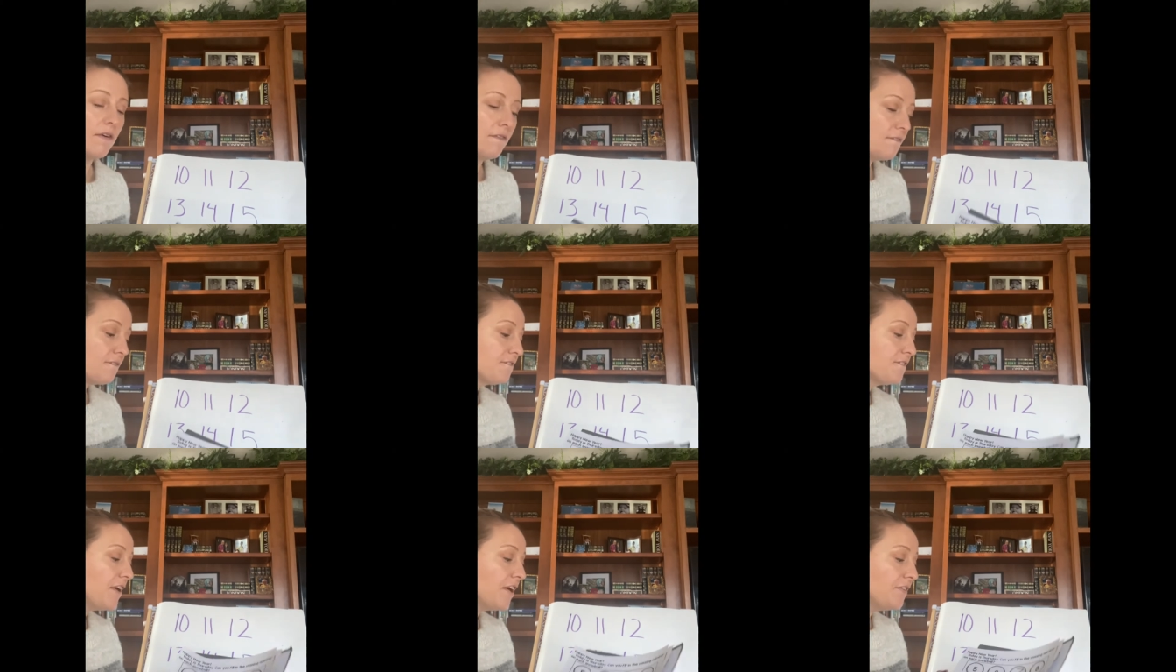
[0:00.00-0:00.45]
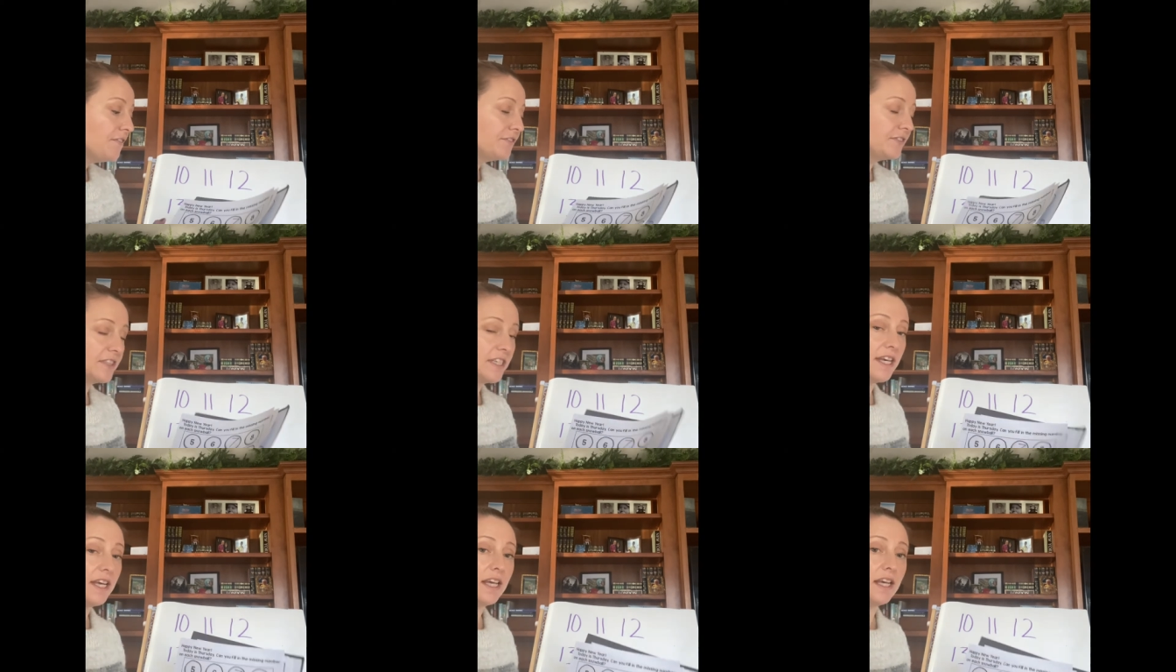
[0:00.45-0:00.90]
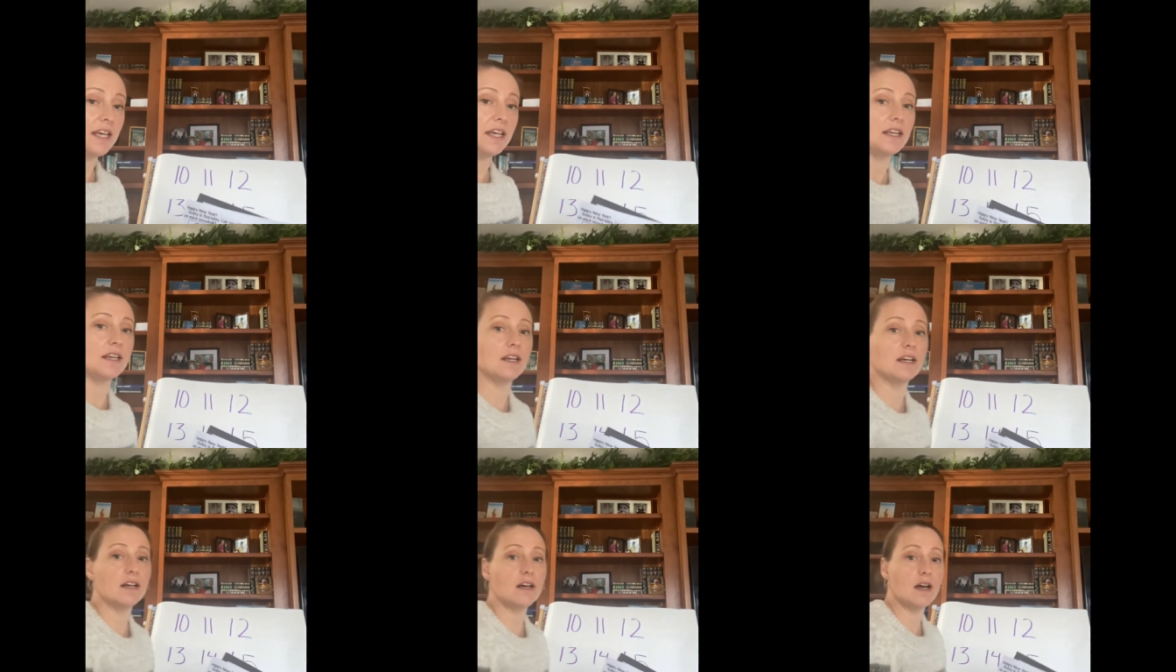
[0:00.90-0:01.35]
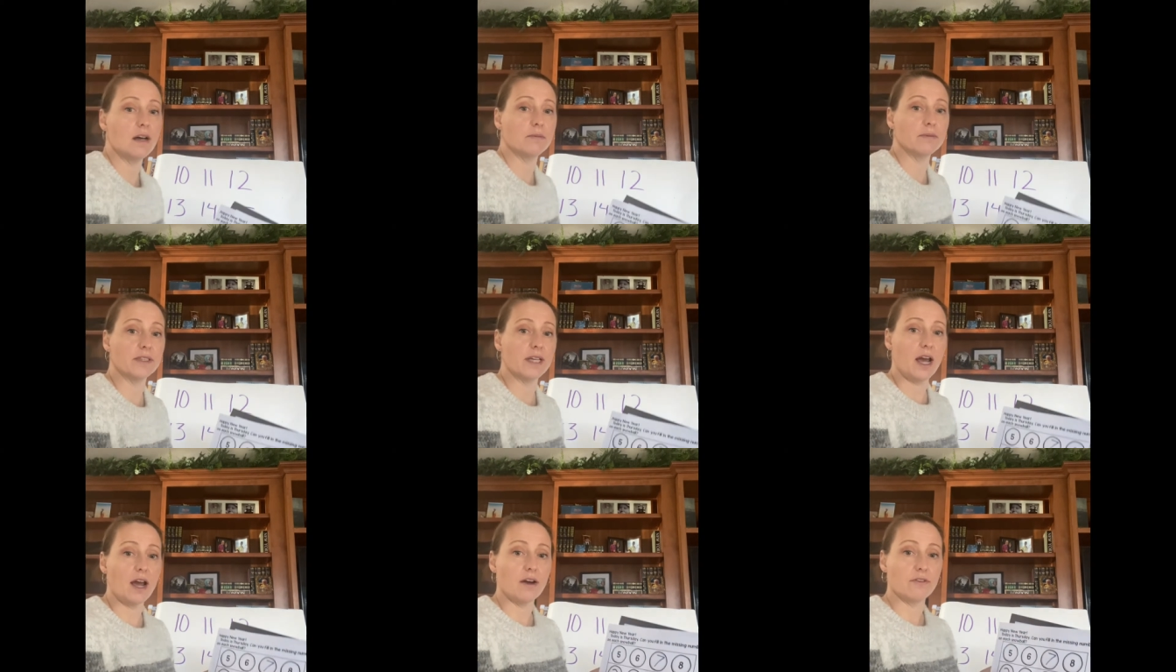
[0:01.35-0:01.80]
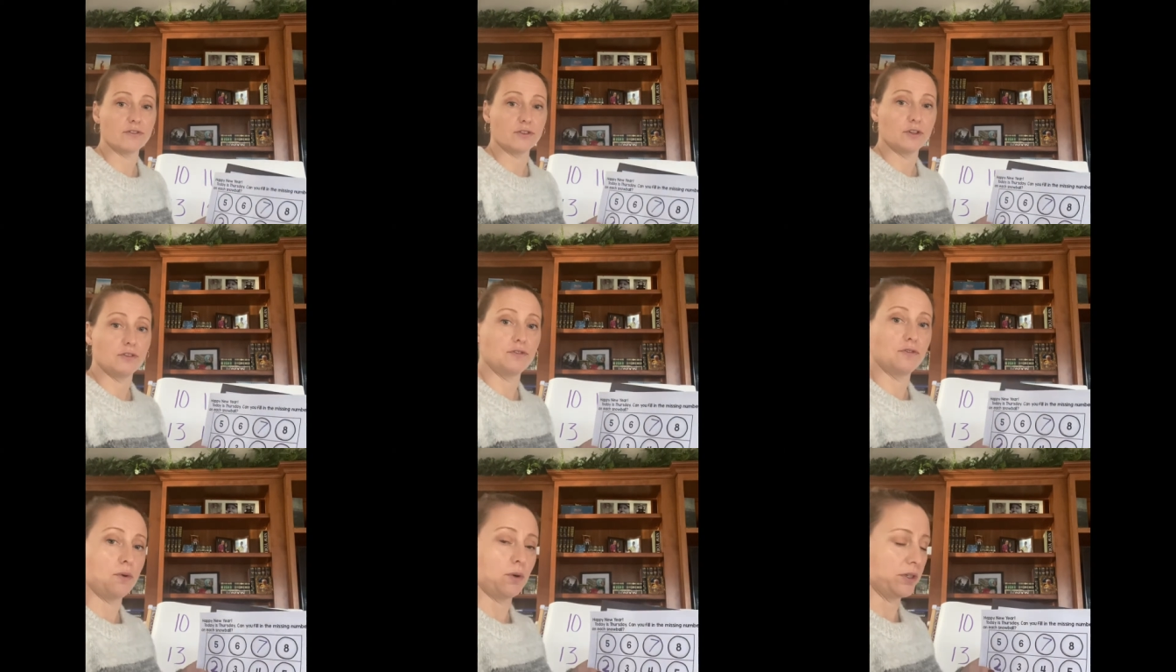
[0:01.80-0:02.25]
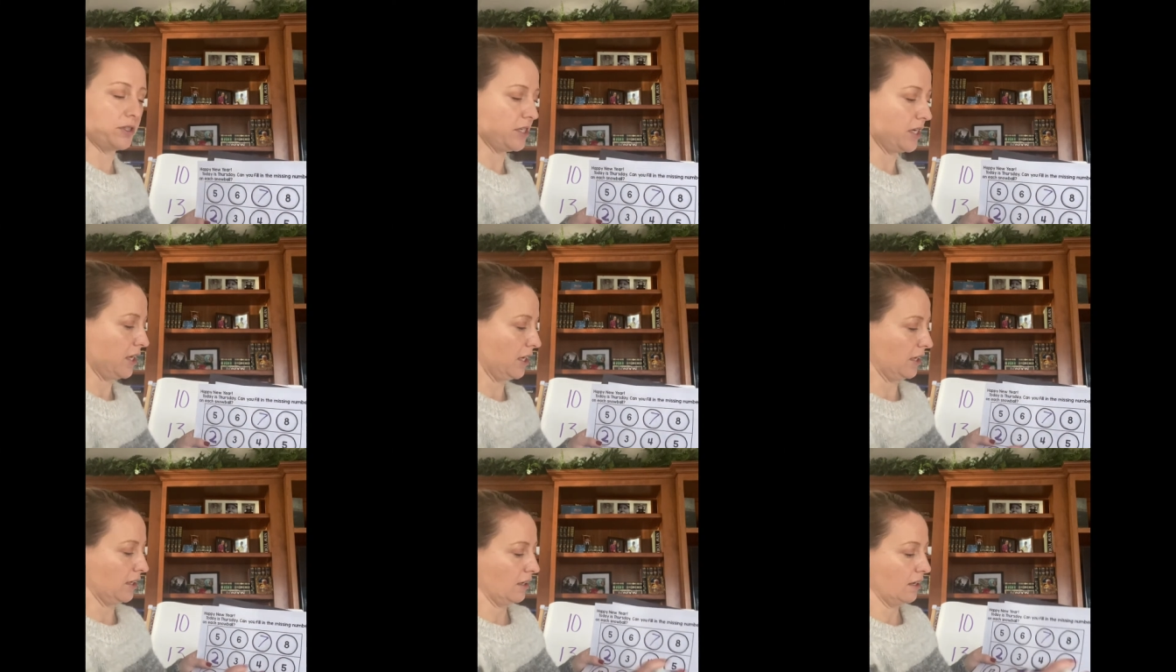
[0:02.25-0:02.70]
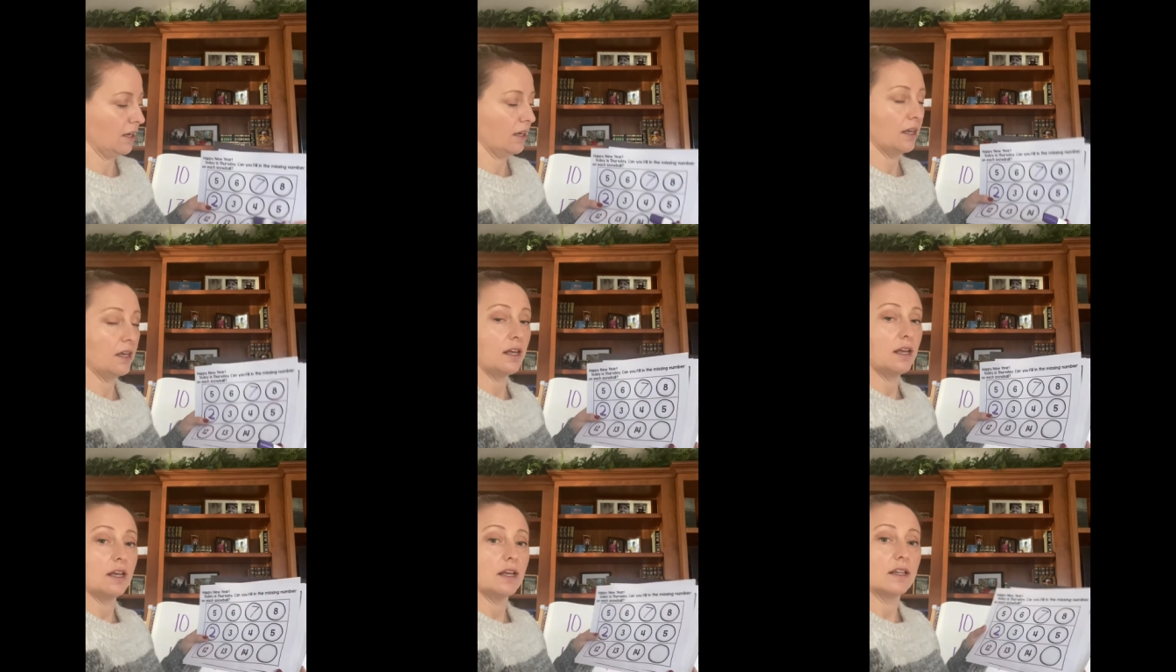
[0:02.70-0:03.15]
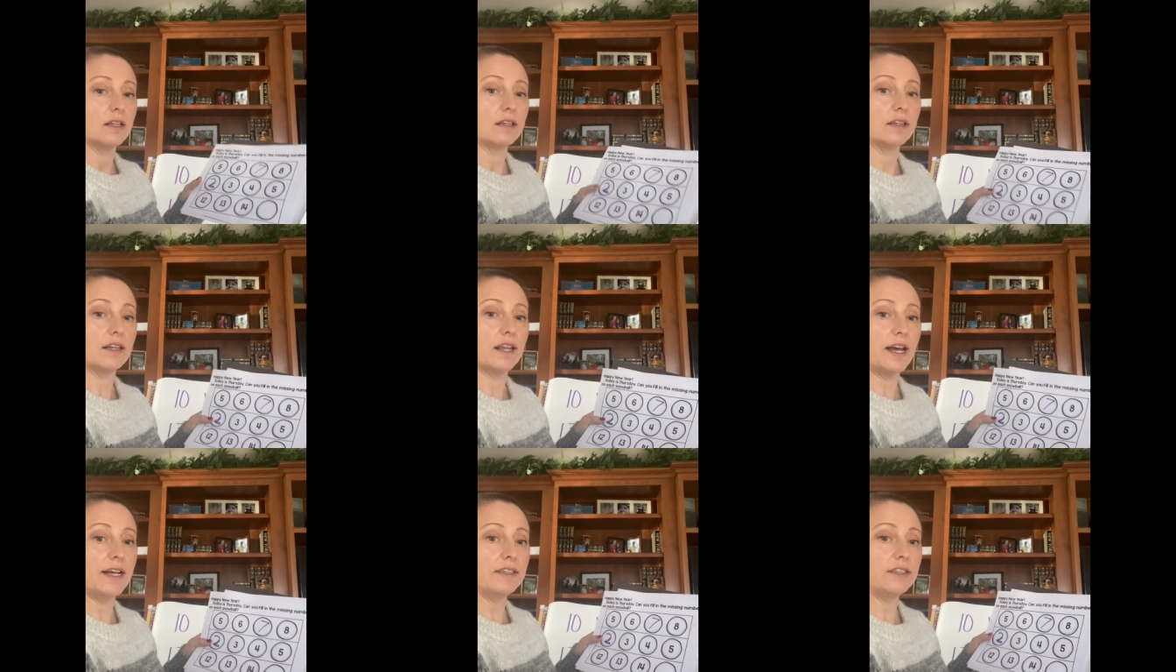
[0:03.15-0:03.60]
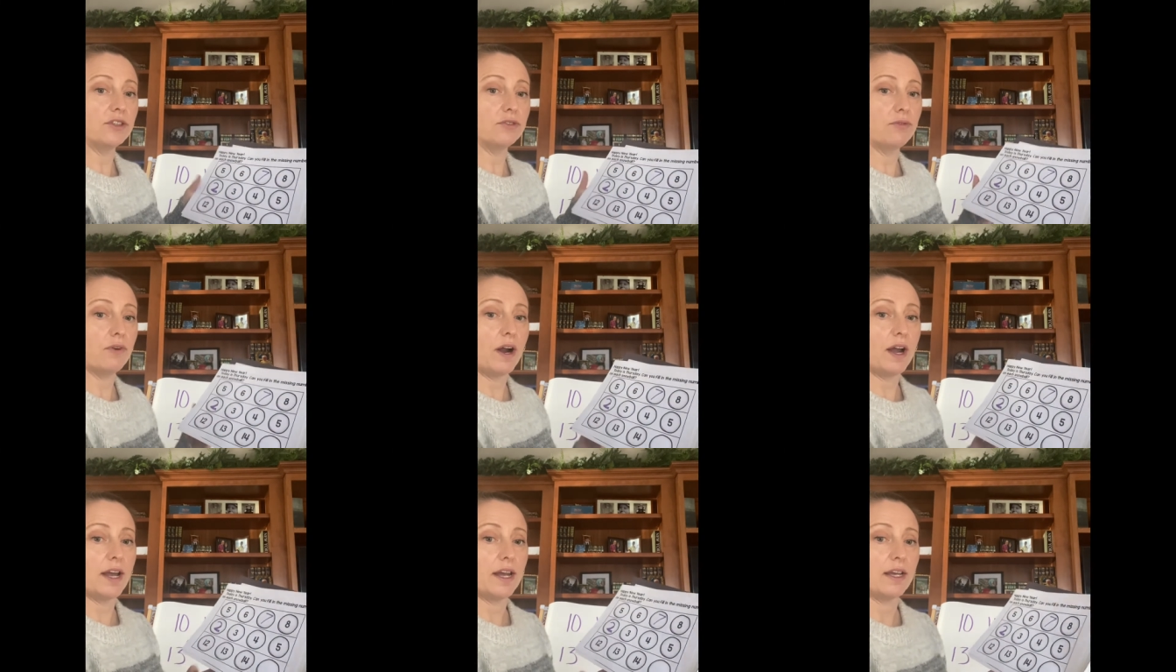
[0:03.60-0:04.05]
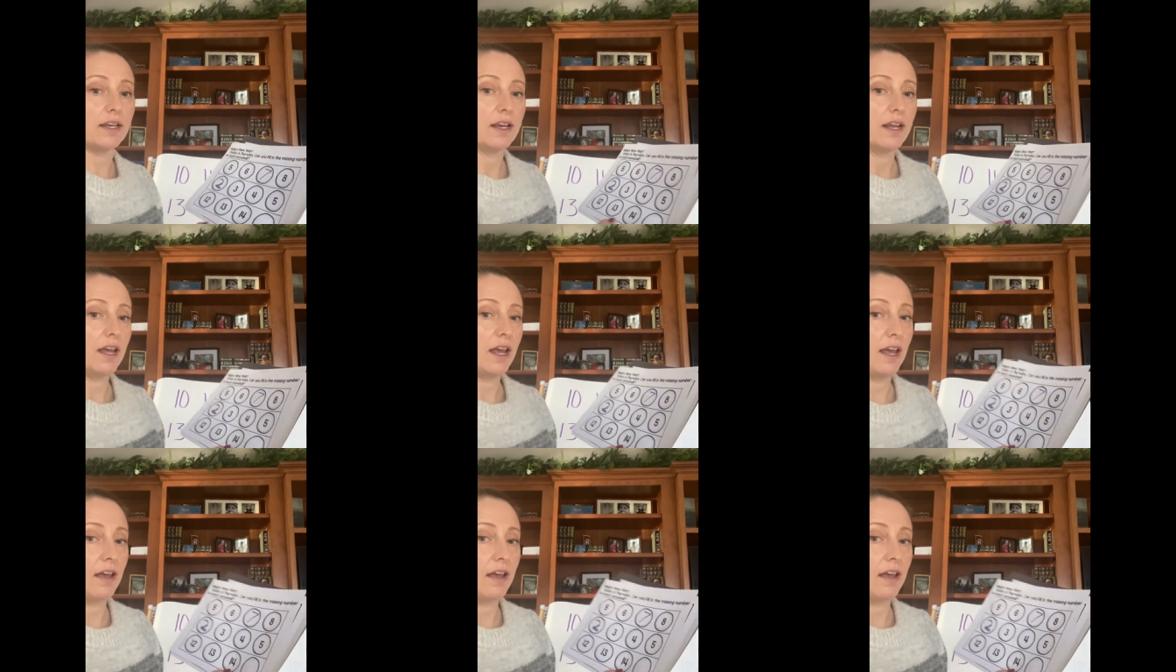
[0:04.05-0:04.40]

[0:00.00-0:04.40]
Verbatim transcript: 15 comes after 14. Let's write a